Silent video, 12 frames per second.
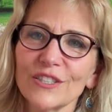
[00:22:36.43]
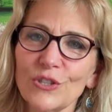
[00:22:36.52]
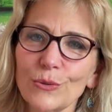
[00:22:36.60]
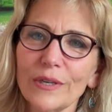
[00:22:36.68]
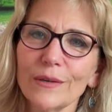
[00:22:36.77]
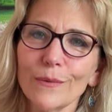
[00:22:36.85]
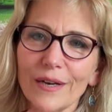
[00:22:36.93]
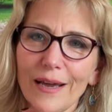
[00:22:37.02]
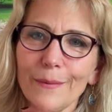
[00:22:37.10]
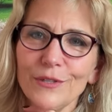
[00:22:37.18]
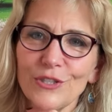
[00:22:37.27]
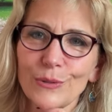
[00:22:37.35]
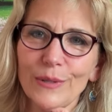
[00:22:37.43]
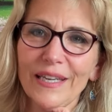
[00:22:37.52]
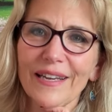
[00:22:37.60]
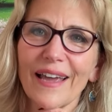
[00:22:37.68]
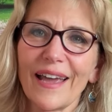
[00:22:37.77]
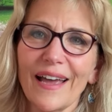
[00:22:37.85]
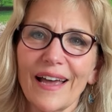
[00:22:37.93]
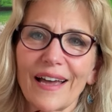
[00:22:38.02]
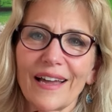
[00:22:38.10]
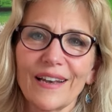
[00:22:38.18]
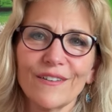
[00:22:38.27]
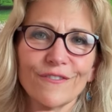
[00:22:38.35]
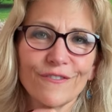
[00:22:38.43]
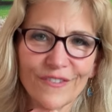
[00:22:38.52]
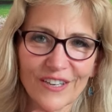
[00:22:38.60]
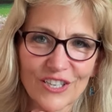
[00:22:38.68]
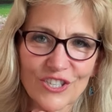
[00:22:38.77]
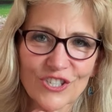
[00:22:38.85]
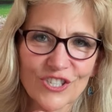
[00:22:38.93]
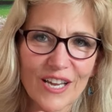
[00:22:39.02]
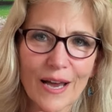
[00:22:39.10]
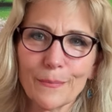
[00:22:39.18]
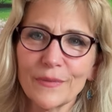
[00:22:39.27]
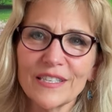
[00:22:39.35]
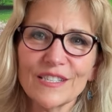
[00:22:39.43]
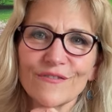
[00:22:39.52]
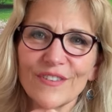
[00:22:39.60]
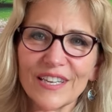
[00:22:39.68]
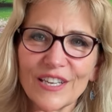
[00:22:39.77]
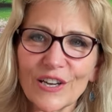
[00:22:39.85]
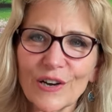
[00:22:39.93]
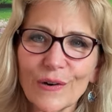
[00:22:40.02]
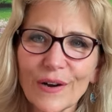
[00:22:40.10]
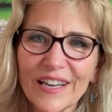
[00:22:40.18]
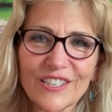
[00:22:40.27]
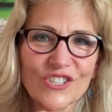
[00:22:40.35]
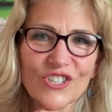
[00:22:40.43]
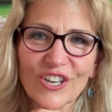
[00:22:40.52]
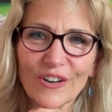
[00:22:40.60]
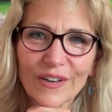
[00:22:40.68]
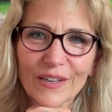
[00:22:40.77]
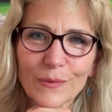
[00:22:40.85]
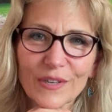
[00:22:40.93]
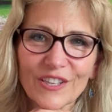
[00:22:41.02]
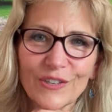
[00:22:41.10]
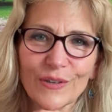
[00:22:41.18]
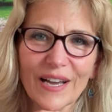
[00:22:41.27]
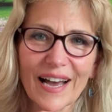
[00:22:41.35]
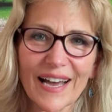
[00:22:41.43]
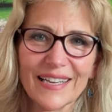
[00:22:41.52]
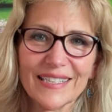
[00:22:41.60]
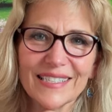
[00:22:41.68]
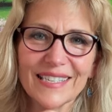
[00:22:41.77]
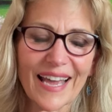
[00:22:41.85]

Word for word: doing what I'm doing and finish up this video and sharing with you guys.